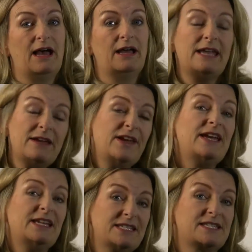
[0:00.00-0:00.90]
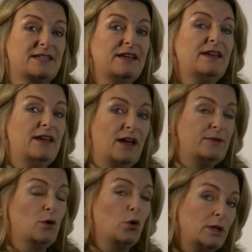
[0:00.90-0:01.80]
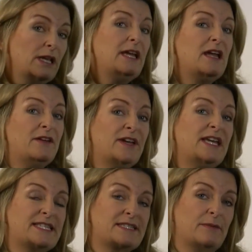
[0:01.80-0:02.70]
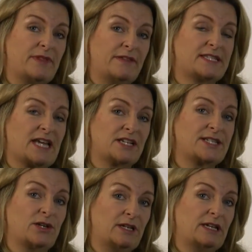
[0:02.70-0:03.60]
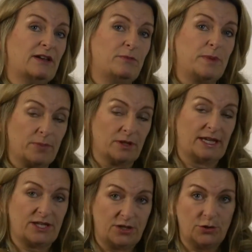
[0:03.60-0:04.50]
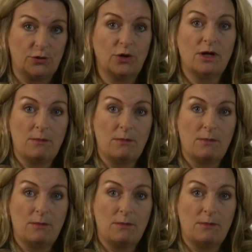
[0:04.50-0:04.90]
And if it is, and only if it is something that's actually going to give people like you